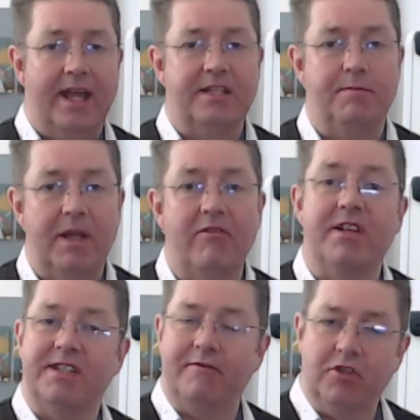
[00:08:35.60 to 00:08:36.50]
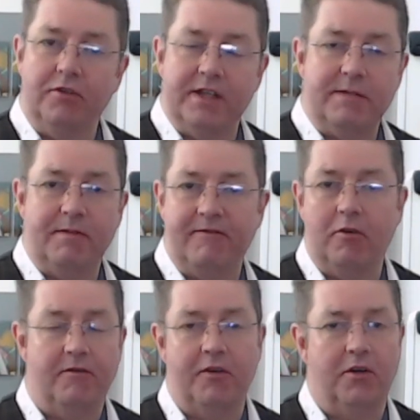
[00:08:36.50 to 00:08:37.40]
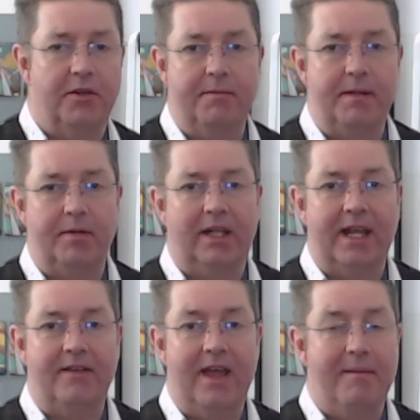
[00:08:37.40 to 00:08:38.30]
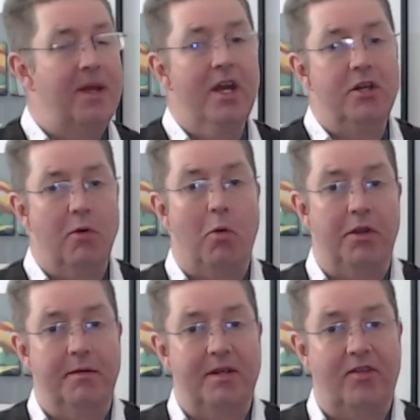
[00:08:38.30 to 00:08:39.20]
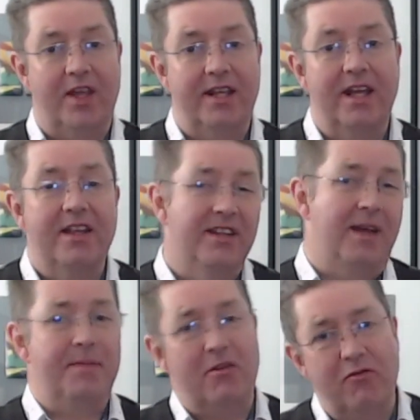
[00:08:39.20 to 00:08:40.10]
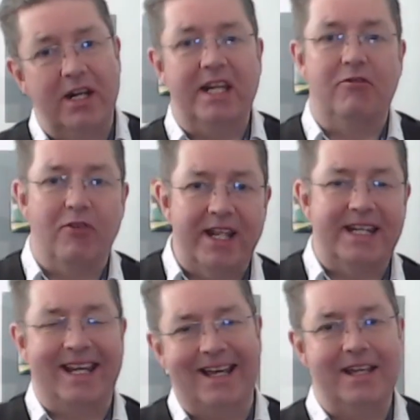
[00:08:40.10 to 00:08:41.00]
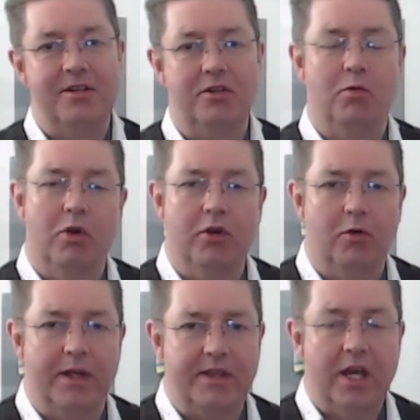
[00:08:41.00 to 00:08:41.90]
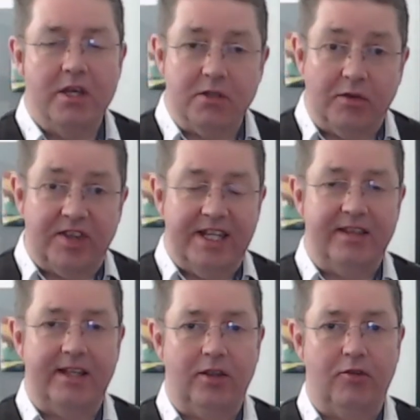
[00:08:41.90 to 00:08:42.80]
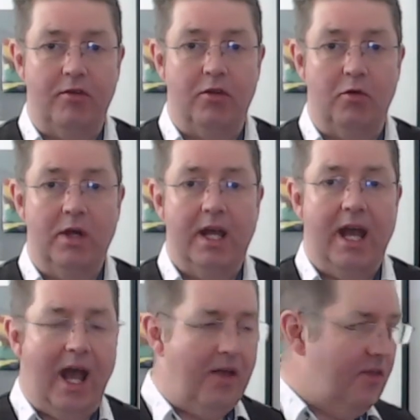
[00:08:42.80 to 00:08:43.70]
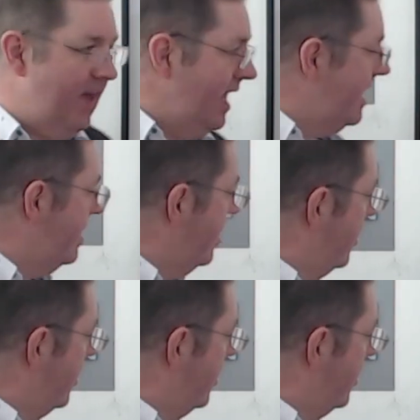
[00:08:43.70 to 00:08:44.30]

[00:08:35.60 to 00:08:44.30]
experience, I've done this before for other people like them? Do I want them to think that I'd be a really great guy to work with? So think that through, and then